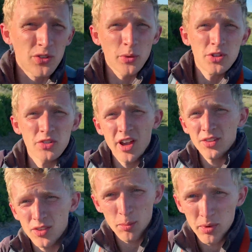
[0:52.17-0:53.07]
So we just
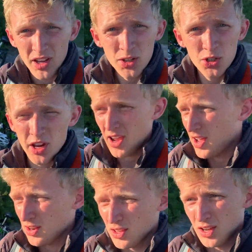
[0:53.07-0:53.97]
got to the beach
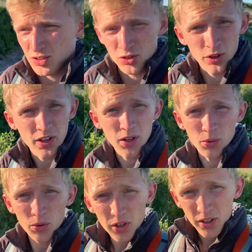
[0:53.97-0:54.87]
and it's
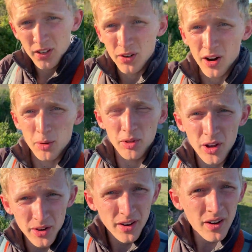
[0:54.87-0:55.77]
looking really incredible
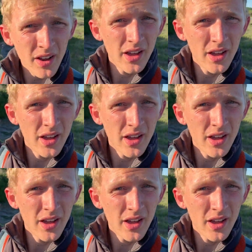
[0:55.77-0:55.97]
out here.